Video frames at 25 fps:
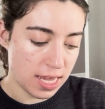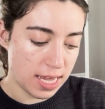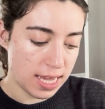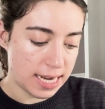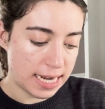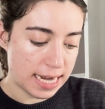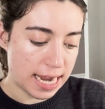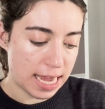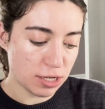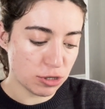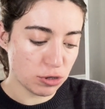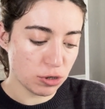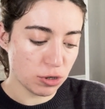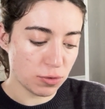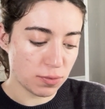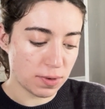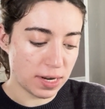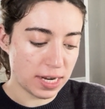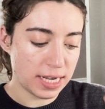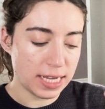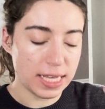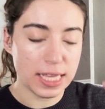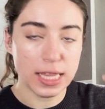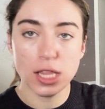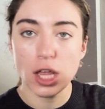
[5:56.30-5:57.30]
Natural
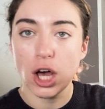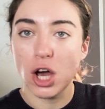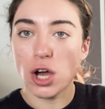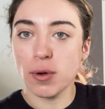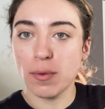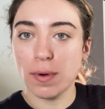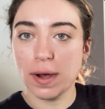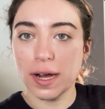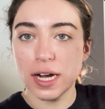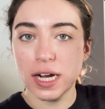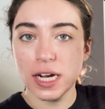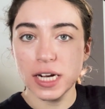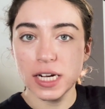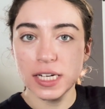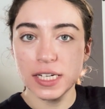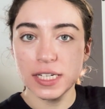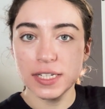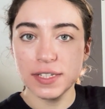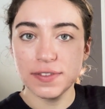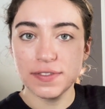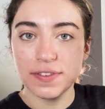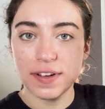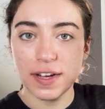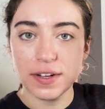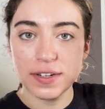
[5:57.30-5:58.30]
Radiant Longwear
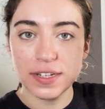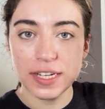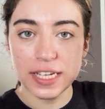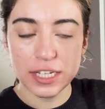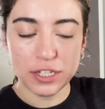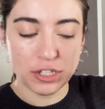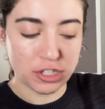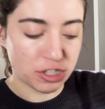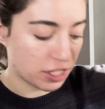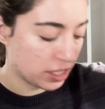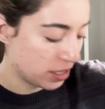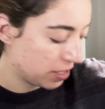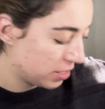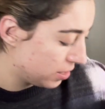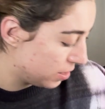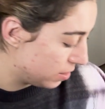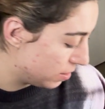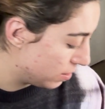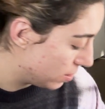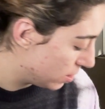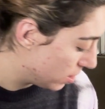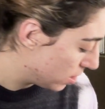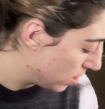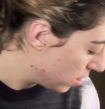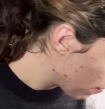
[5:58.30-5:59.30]
Foundation.
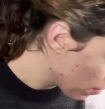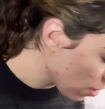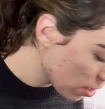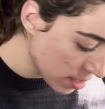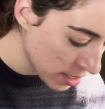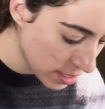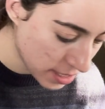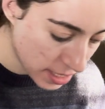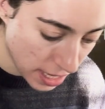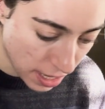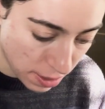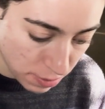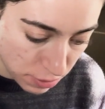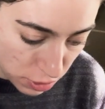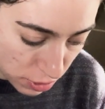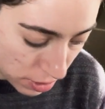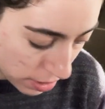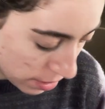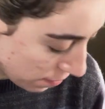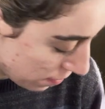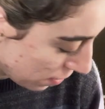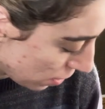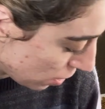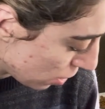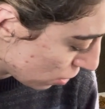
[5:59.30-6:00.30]
I forgot to say, I'm doing
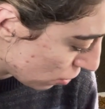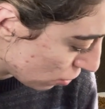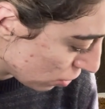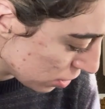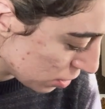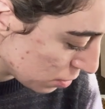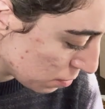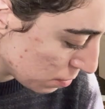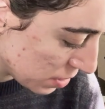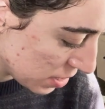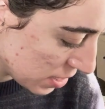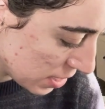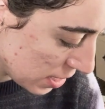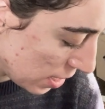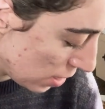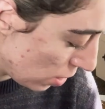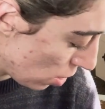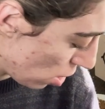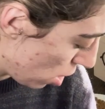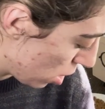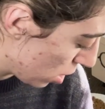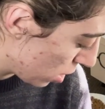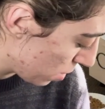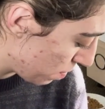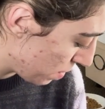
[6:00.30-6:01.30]
a very Christmassy
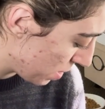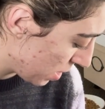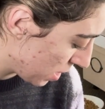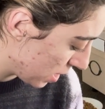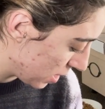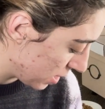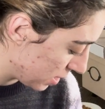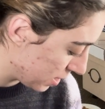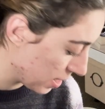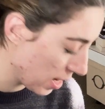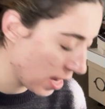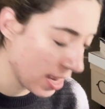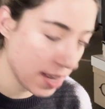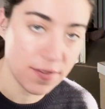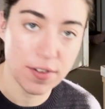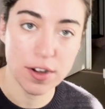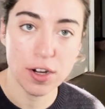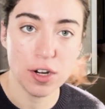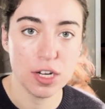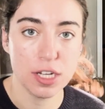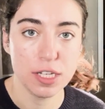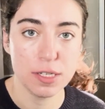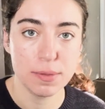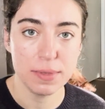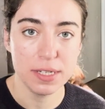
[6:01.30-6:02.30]
look because I have a
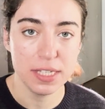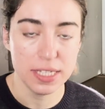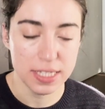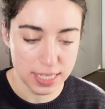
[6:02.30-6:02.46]
Christmas